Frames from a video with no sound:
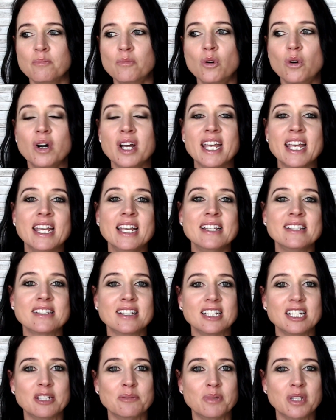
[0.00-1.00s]
more
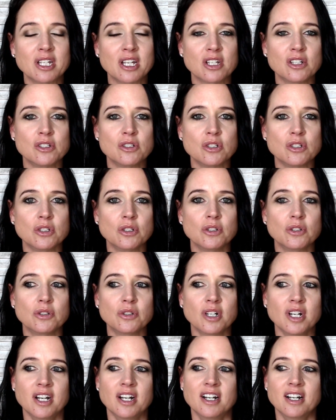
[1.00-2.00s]
easily because
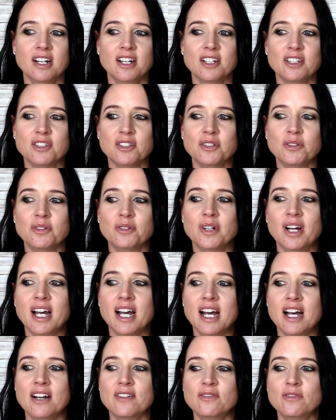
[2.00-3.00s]
you
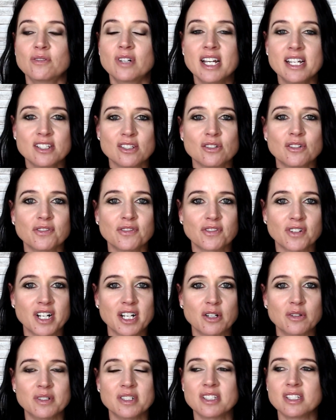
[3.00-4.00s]
have raised your
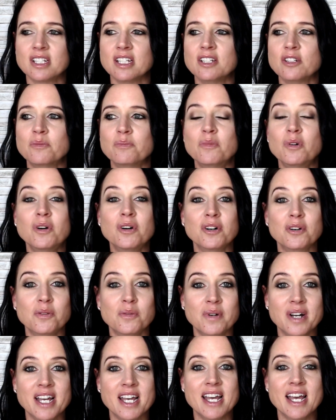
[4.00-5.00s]
frequency, you're more
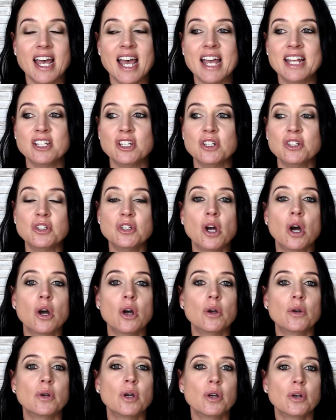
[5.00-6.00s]
aware, and you
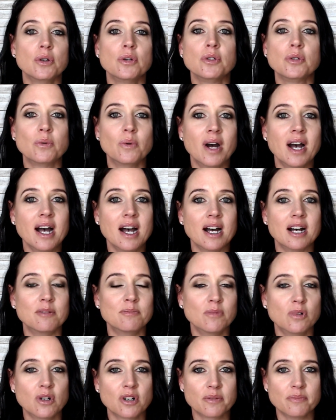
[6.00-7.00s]
know who you
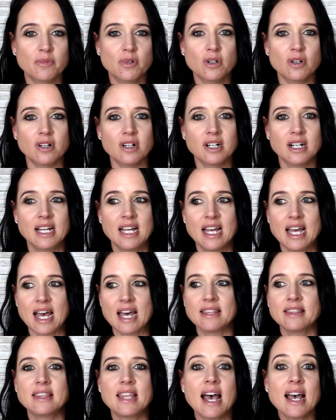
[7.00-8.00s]
are more and more.
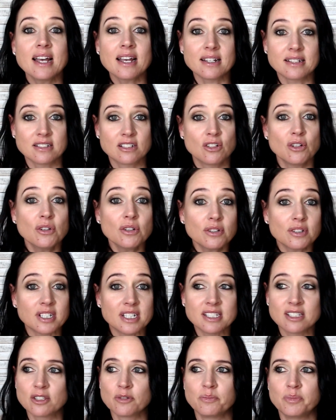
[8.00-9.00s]
And that too
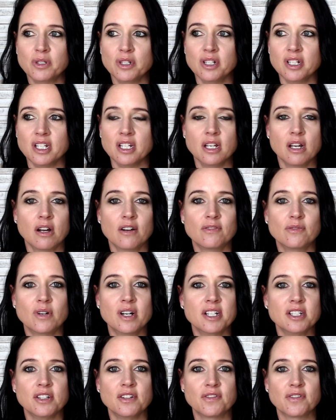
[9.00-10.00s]
is the beauty of
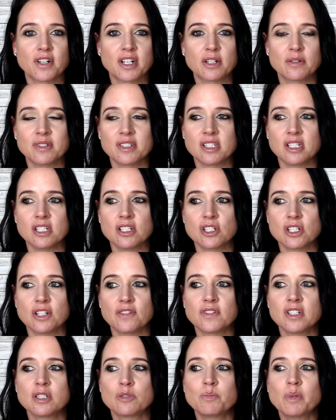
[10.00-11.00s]
when you frequency
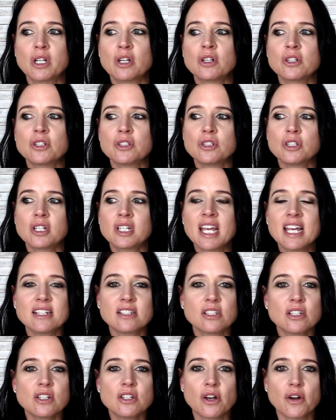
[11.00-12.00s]
shift, is because you
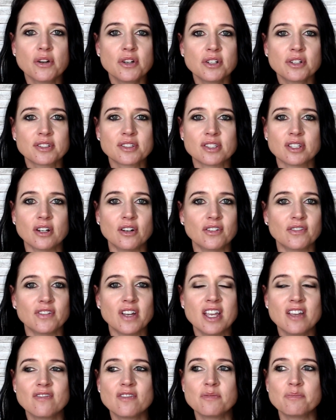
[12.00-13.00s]
get to know
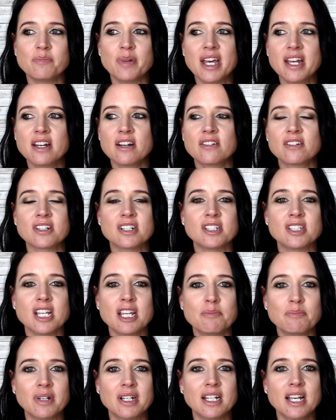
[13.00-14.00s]
yourself even better on a
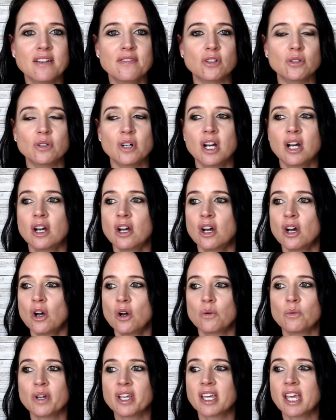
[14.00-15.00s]
deeper level.
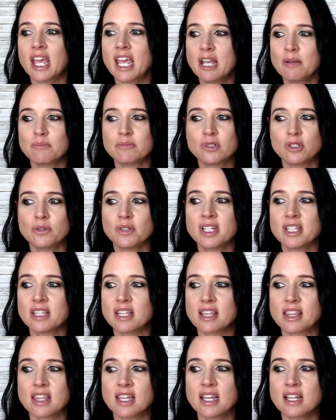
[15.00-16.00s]
We keep
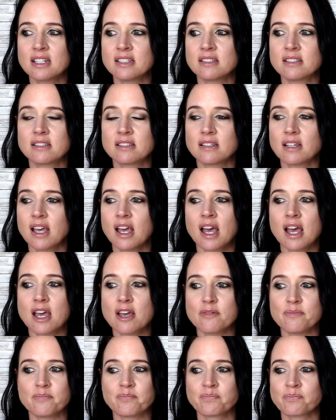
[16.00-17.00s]
doing the things
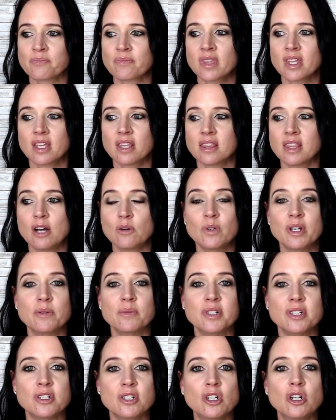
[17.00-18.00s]
that
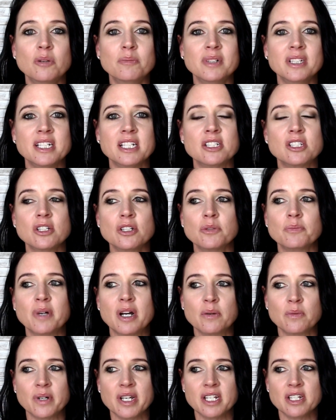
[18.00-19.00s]
we would normally do,
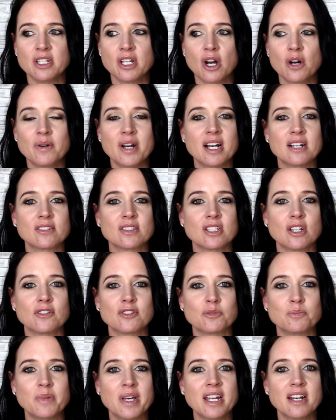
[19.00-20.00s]
but we know
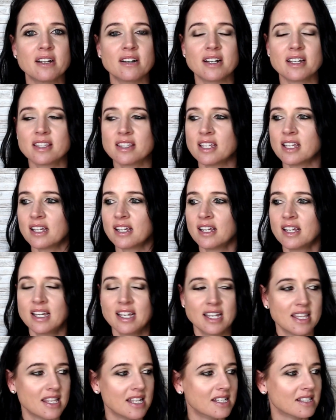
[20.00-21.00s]
ourselves better. I think
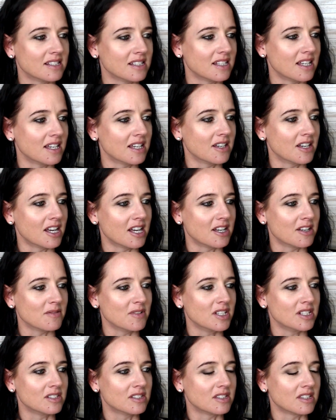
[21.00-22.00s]
there's
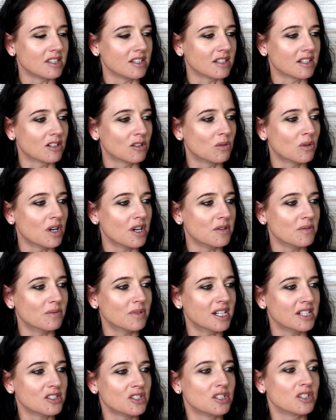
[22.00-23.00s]
it's the
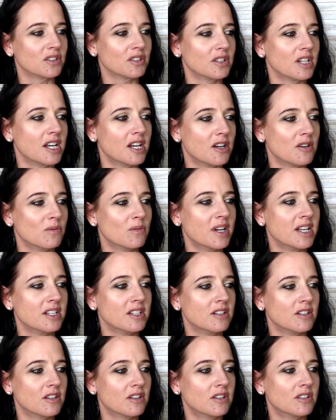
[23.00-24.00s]
quote,
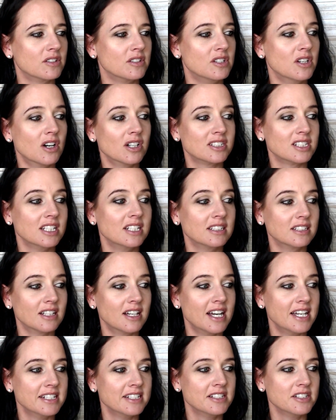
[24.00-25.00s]
when you're not
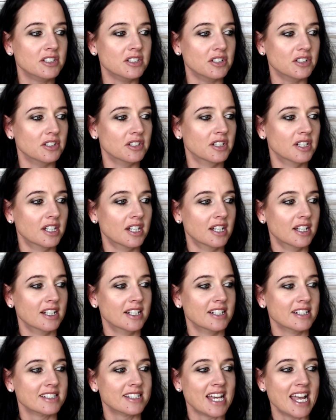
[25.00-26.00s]
enlightened, you
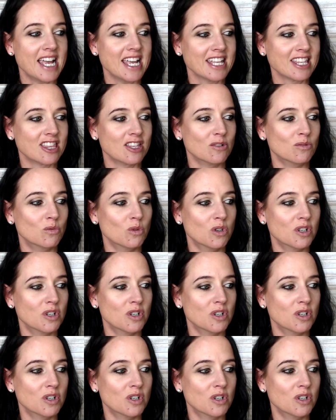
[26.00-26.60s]
take the